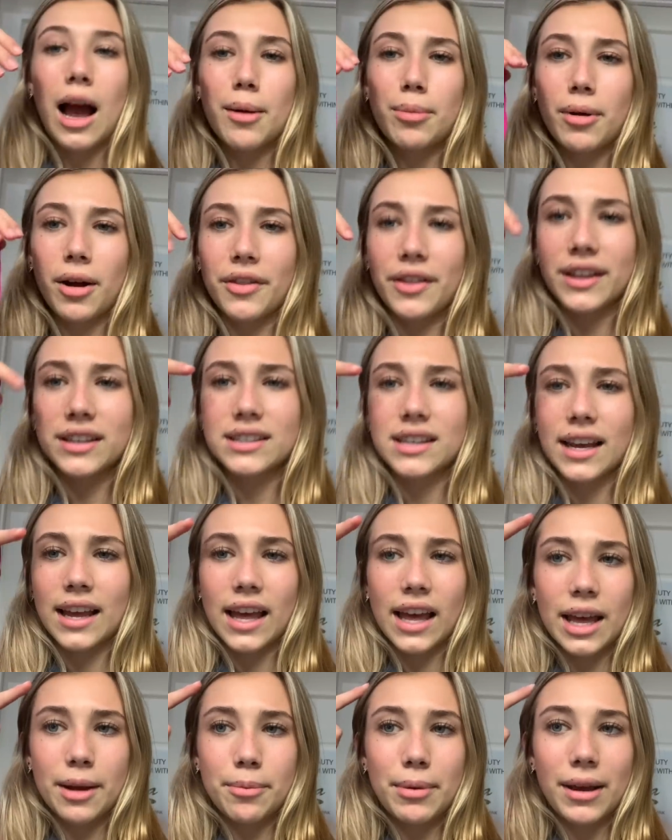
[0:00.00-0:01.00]
I brought this like
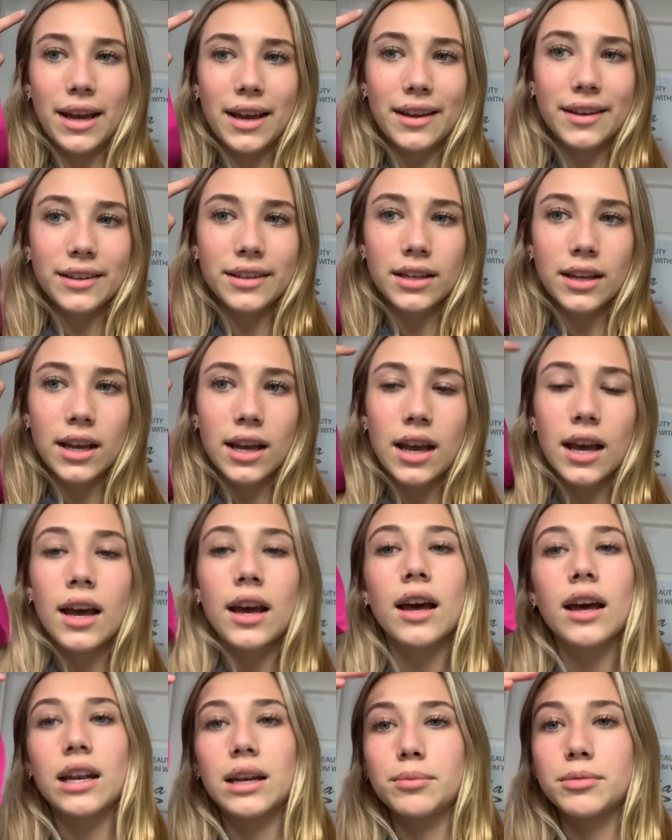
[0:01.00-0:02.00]
headband,
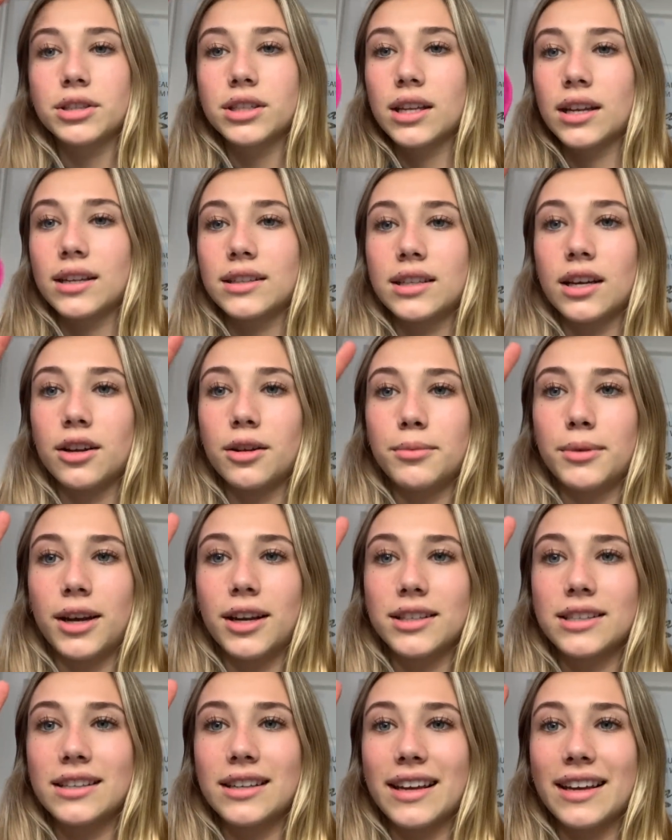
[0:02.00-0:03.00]
and I'm just gonna tell them
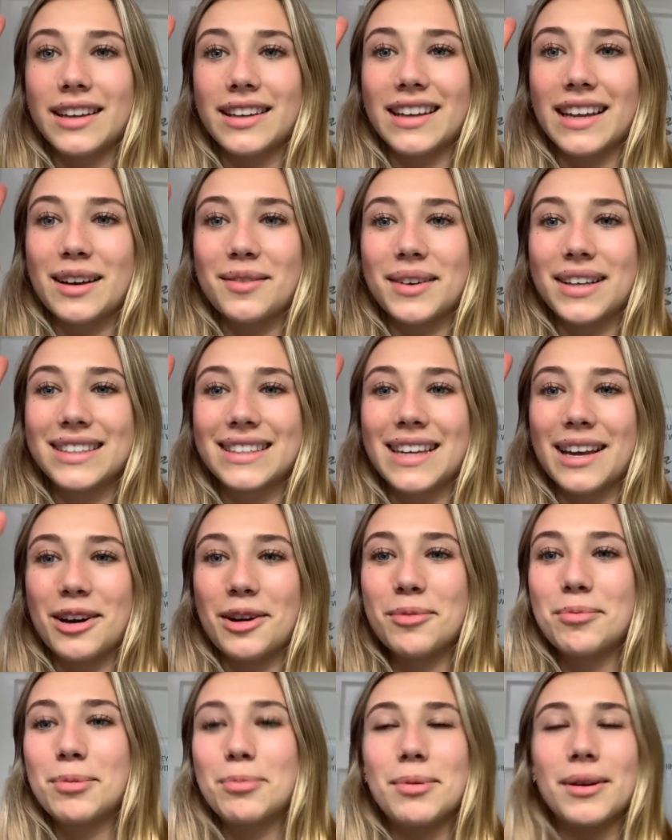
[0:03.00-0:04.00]
not to like get in my
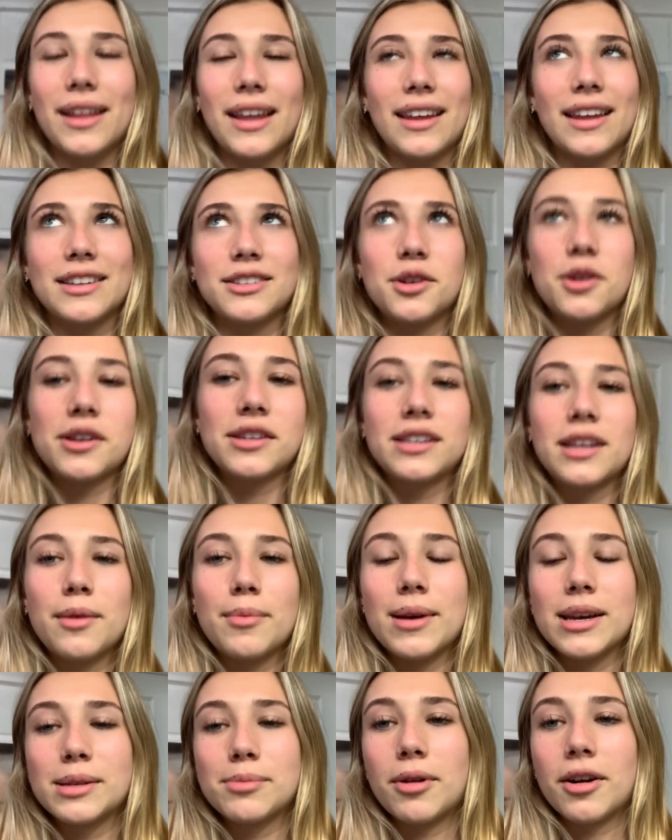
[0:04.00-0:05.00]
scalp, but like it's honestly the
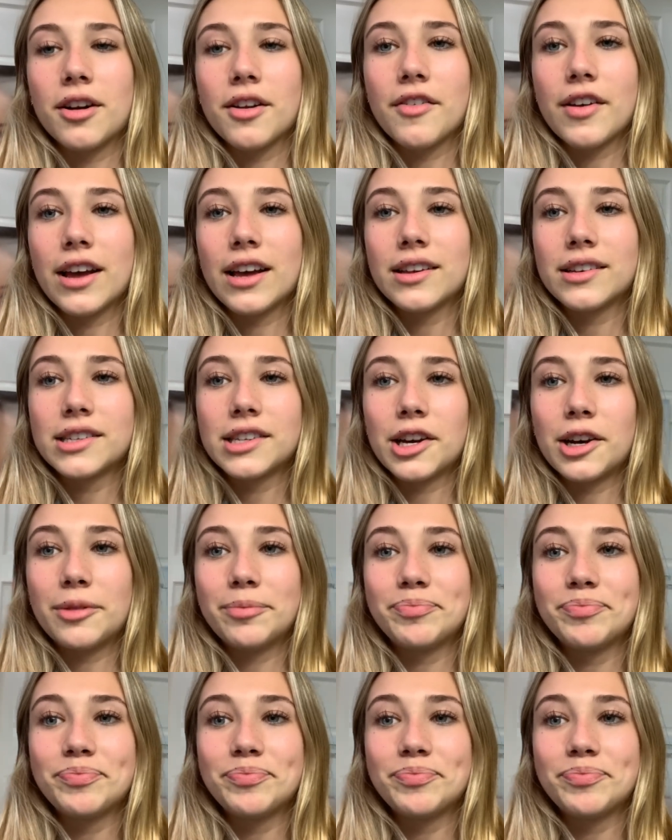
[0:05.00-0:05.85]
best part of it, so.